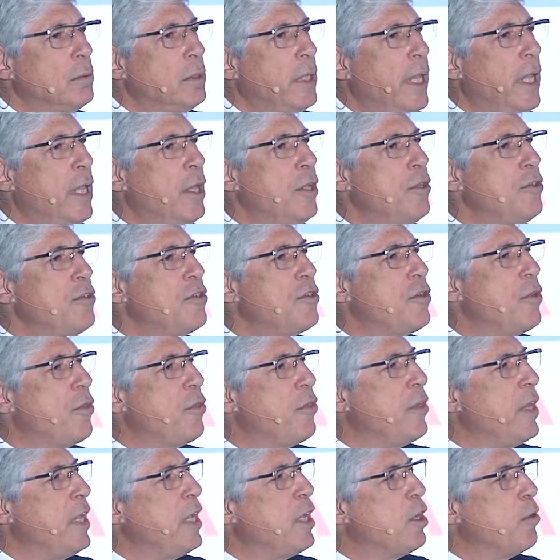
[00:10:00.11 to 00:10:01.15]
is to
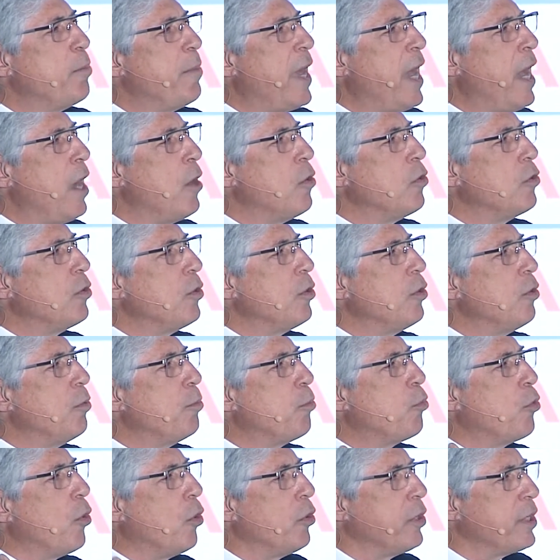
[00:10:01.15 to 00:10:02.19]
think about
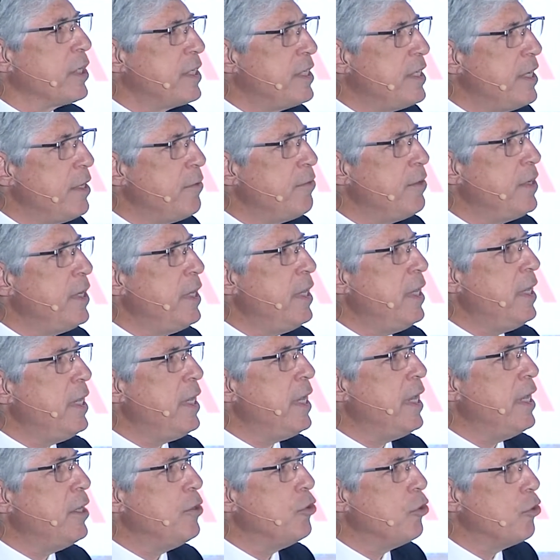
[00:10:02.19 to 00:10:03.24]
productivity
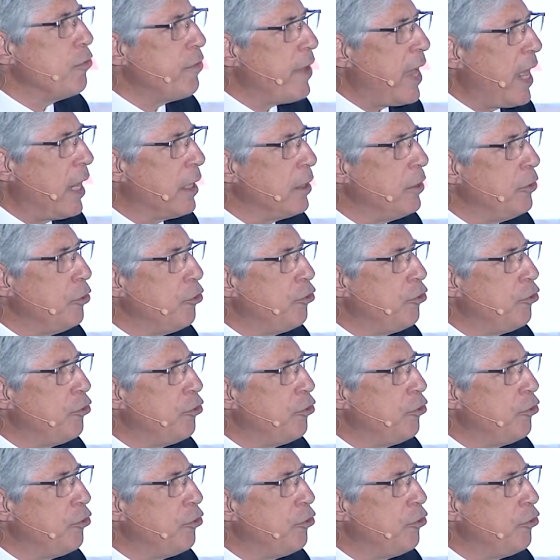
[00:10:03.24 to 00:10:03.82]
in your value